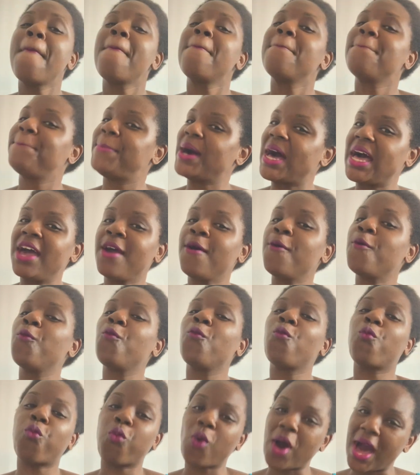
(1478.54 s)
But
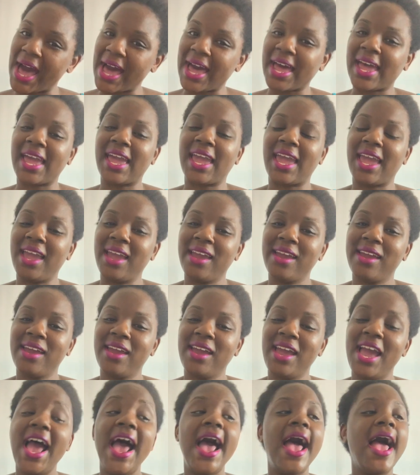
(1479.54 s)
why?
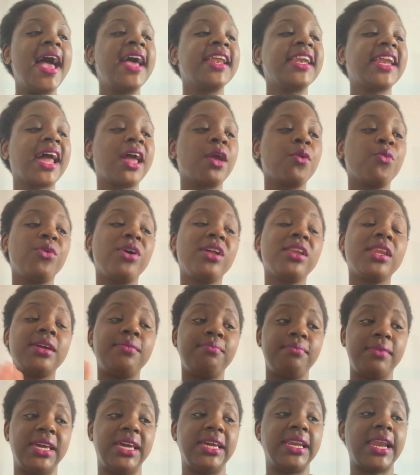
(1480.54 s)
And I
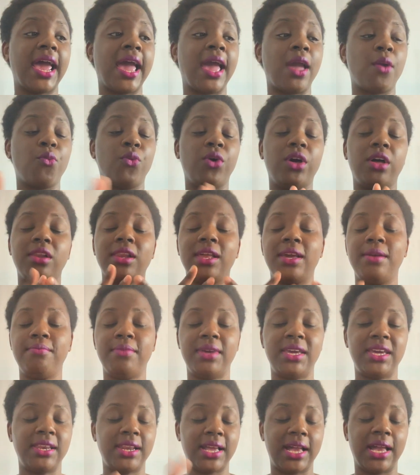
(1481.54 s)
will
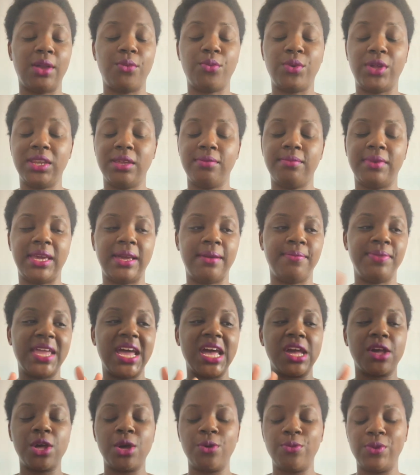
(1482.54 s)
admit, I'm
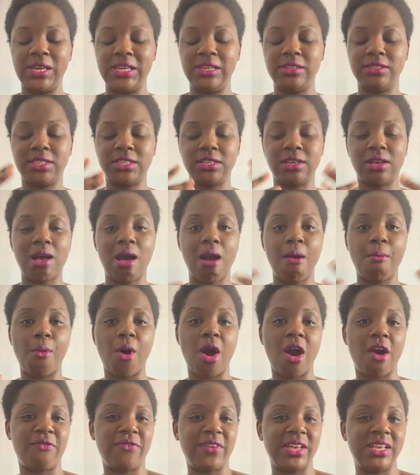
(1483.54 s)
not going to come
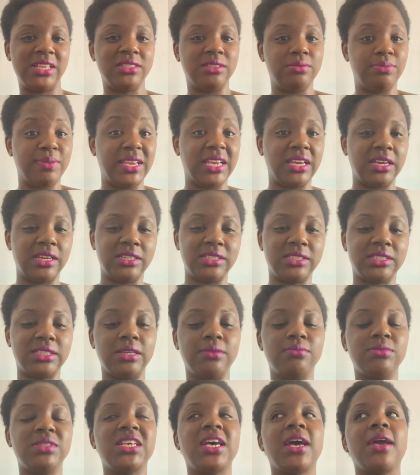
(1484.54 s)
off as being
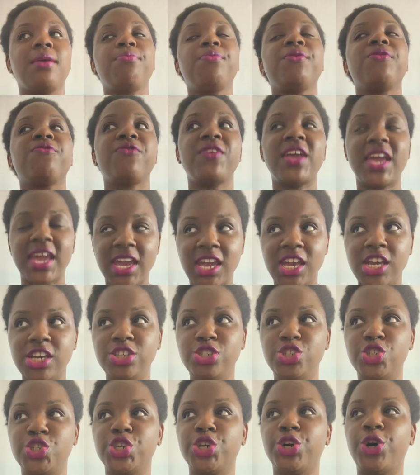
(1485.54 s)
some type of
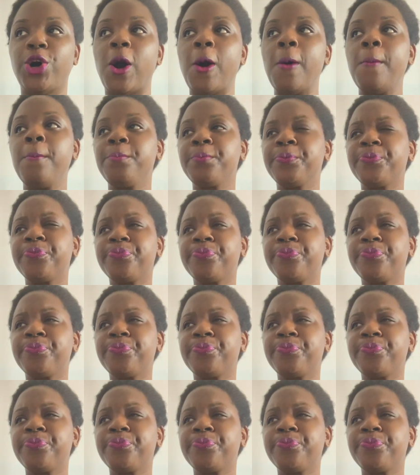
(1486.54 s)
angel.